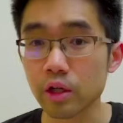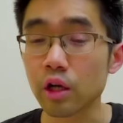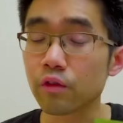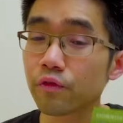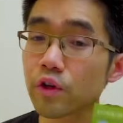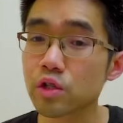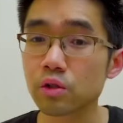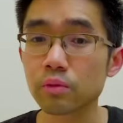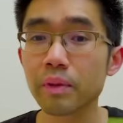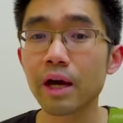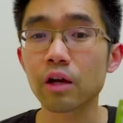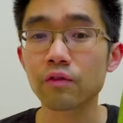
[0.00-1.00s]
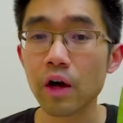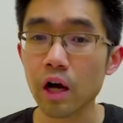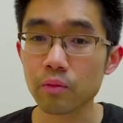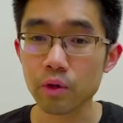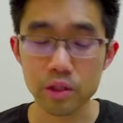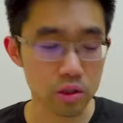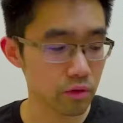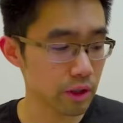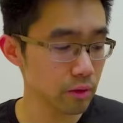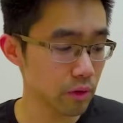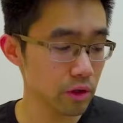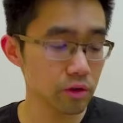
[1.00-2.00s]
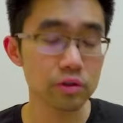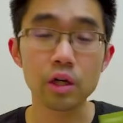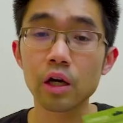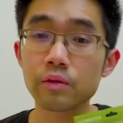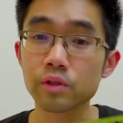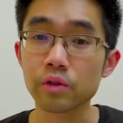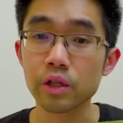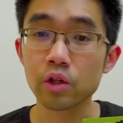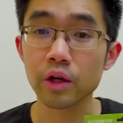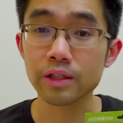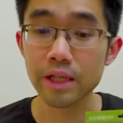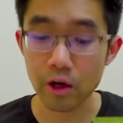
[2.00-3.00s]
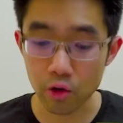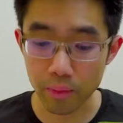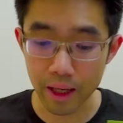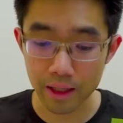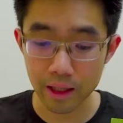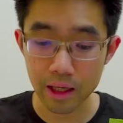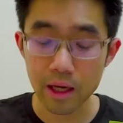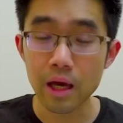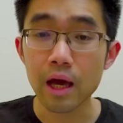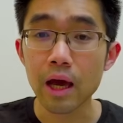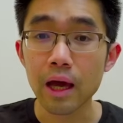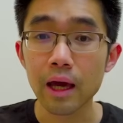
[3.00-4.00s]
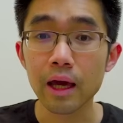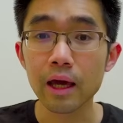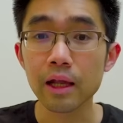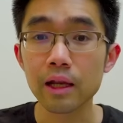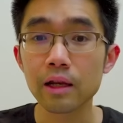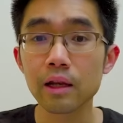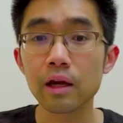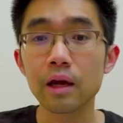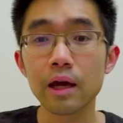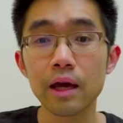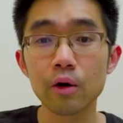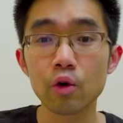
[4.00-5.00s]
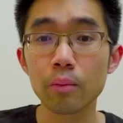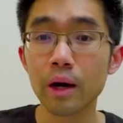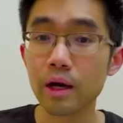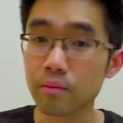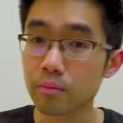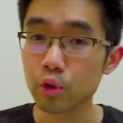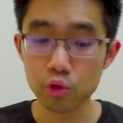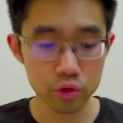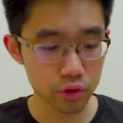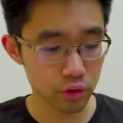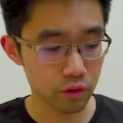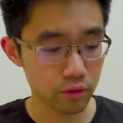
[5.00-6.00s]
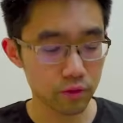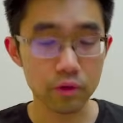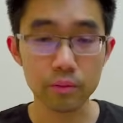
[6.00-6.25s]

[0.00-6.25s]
an official pack of hybrid string with us, so the Yonex Aerobite and Aerobite Boost from